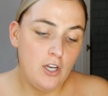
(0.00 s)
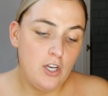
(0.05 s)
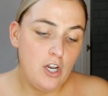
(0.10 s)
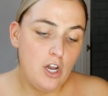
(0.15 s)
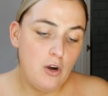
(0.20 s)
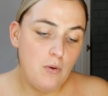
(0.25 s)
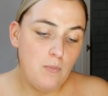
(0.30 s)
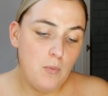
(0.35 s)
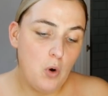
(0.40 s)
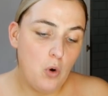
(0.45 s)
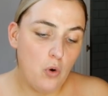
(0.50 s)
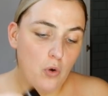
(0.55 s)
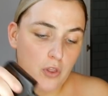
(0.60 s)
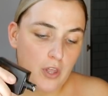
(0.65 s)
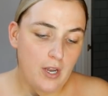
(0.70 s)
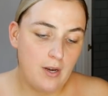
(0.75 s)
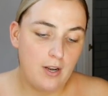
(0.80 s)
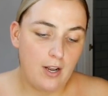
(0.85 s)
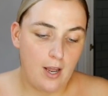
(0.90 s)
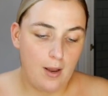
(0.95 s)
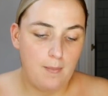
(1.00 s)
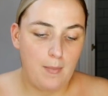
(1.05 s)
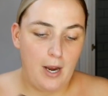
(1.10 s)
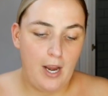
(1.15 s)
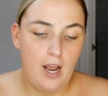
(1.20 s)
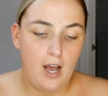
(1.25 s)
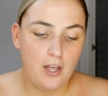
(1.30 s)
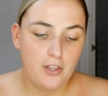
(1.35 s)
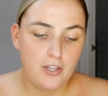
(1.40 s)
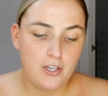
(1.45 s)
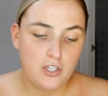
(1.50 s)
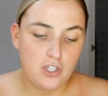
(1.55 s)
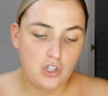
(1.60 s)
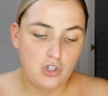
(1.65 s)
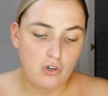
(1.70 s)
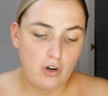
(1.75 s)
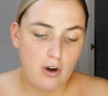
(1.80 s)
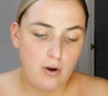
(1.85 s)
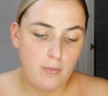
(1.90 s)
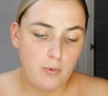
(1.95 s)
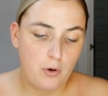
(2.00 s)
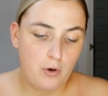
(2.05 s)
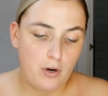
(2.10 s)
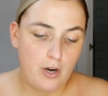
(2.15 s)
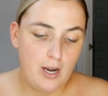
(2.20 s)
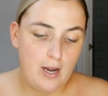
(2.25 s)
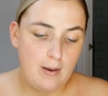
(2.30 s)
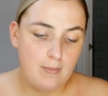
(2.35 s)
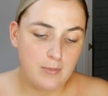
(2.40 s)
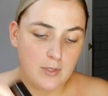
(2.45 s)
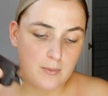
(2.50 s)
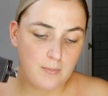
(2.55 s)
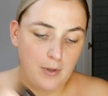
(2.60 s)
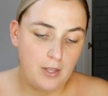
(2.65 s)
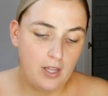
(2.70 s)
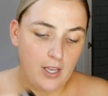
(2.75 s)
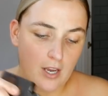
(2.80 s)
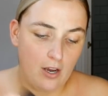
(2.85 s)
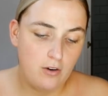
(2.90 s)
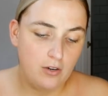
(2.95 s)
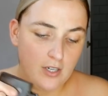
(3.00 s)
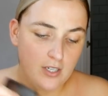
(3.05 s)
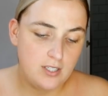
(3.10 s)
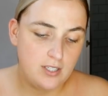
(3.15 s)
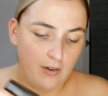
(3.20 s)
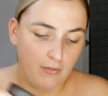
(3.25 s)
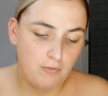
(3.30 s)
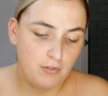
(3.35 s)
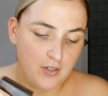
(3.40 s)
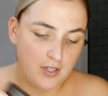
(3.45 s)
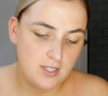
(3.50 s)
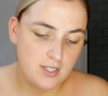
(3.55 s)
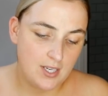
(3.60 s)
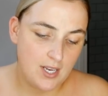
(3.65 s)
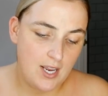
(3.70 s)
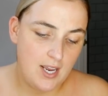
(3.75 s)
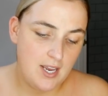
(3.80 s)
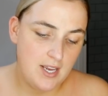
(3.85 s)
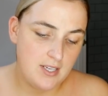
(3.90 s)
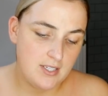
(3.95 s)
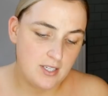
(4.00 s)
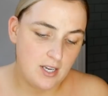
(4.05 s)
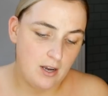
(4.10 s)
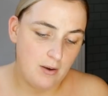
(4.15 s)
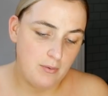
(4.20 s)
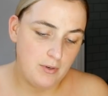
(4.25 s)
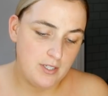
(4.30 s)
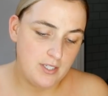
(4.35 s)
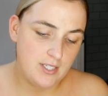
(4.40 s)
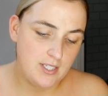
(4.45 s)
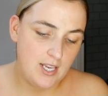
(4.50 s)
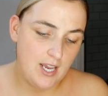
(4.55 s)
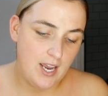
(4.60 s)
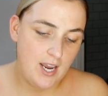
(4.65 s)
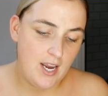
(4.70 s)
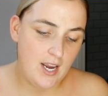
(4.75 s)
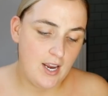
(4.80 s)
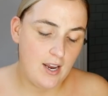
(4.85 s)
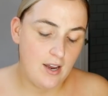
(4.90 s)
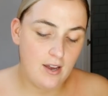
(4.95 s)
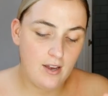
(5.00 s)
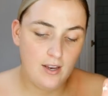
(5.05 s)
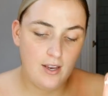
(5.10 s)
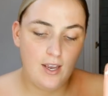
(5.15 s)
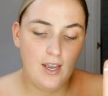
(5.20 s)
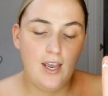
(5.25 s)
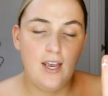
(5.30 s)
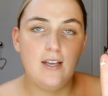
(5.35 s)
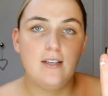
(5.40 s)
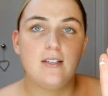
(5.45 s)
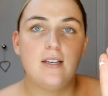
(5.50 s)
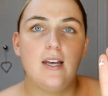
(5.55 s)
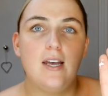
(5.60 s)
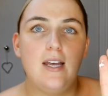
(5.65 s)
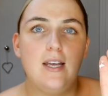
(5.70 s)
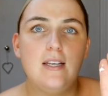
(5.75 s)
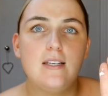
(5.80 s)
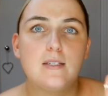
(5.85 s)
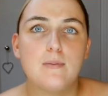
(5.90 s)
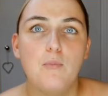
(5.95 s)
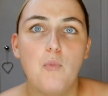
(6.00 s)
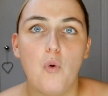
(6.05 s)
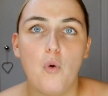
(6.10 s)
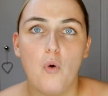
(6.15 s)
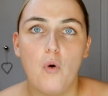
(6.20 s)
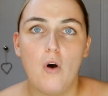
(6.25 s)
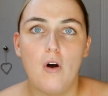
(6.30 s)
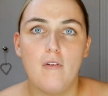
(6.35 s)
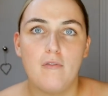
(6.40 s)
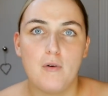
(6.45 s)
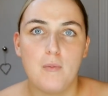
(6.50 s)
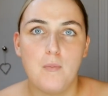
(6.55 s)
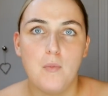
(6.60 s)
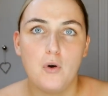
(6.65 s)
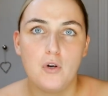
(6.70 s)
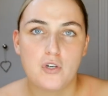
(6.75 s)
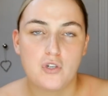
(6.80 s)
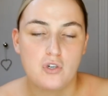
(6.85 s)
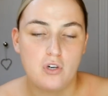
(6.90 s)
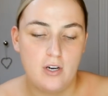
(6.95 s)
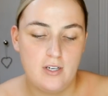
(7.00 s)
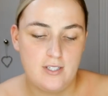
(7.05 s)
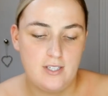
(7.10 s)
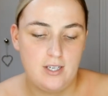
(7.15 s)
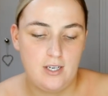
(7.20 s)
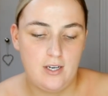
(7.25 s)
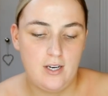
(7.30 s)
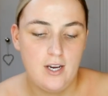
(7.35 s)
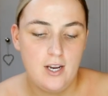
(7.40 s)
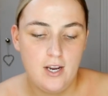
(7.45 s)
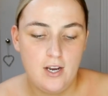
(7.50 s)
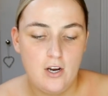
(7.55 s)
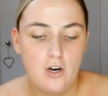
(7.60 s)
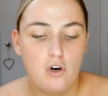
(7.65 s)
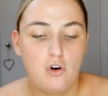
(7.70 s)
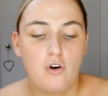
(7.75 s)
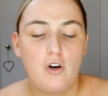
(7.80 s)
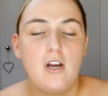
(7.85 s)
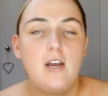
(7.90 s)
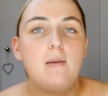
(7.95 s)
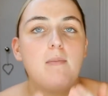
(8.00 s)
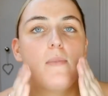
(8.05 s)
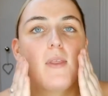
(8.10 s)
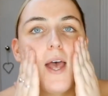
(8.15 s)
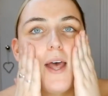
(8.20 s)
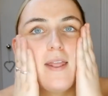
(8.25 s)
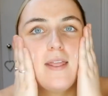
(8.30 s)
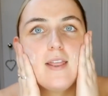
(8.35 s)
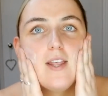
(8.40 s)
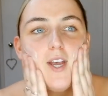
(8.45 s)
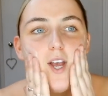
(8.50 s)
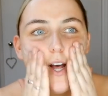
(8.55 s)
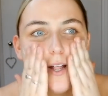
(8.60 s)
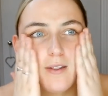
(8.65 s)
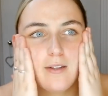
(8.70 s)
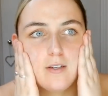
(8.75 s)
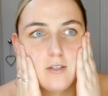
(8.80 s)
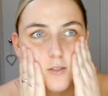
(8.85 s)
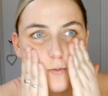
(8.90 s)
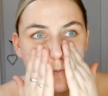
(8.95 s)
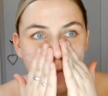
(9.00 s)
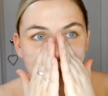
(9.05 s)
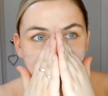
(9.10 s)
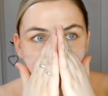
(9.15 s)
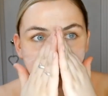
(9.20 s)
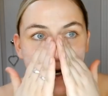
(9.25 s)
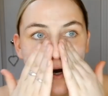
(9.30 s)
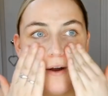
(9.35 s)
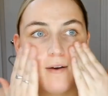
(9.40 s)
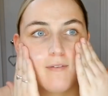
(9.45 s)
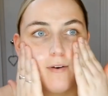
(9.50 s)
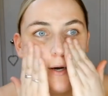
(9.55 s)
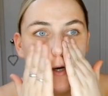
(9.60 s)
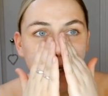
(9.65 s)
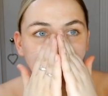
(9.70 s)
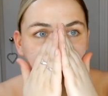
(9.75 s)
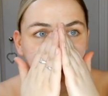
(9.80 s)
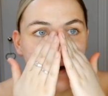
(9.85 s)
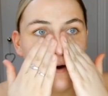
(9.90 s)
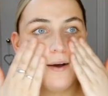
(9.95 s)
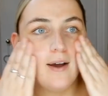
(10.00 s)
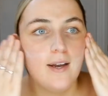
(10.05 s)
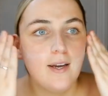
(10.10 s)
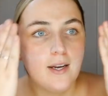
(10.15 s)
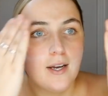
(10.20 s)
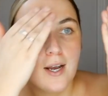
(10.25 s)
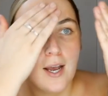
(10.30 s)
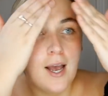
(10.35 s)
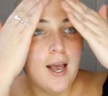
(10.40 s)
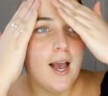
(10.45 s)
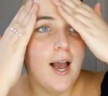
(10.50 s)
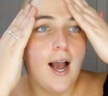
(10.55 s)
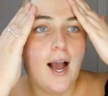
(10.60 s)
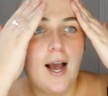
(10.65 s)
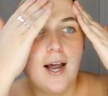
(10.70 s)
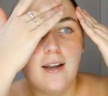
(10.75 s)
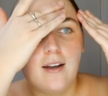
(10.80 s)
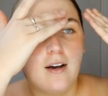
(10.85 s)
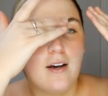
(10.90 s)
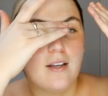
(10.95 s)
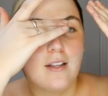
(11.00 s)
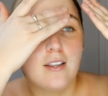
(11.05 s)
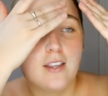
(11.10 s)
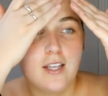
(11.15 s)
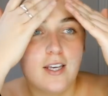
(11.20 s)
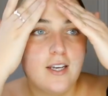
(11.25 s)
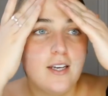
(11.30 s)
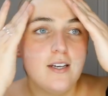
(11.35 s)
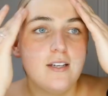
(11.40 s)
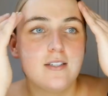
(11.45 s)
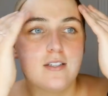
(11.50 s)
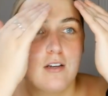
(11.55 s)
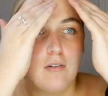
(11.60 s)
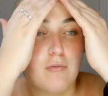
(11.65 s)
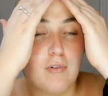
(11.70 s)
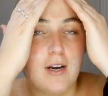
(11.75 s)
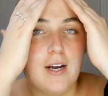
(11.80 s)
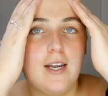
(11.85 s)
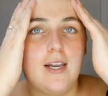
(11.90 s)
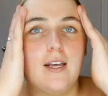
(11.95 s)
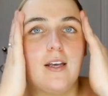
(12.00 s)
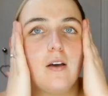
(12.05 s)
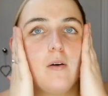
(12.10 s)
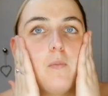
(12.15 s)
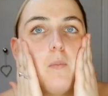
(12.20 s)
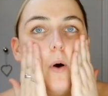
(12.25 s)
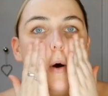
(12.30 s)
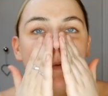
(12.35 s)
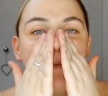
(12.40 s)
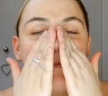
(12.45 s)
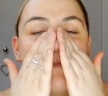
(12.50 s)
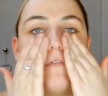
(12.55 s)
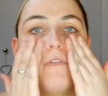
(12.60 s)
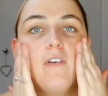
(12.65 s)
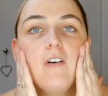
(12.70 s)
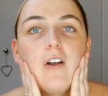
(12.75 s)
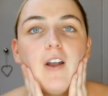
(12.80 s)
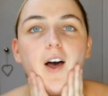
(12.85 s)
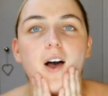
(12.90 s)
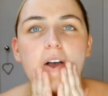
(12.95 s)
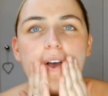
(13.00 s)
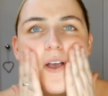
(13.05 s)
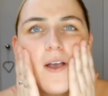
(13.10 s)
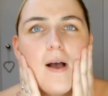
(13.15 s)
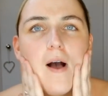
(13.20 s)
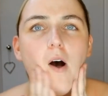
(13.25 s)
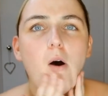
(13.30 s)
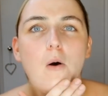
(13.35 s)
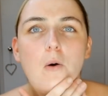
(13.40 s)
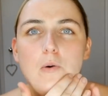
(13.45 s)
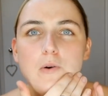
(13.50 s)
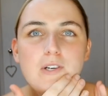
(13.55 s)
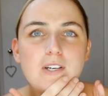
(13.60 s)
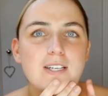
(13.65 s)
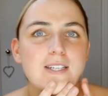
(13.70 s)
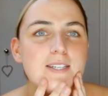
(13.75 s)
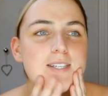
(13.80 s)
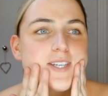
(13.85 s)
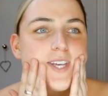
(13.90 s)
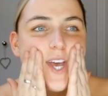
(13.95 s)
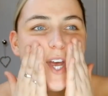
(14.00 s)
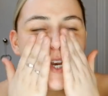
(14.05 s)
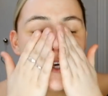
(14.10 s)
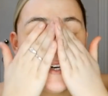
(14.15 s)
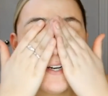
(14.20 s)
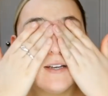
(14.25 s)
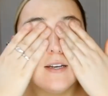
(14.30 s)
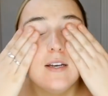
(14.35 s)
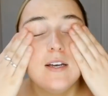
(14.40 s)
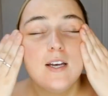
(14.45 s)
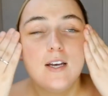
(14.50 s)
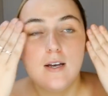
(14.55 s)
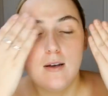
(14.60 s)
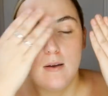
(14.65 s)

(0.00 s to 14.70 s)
No more than like my other strobe creams, but the only difference is I would say it is more of a moisturising cream than the others, which I really like, and I think it's a really good one for like older skin.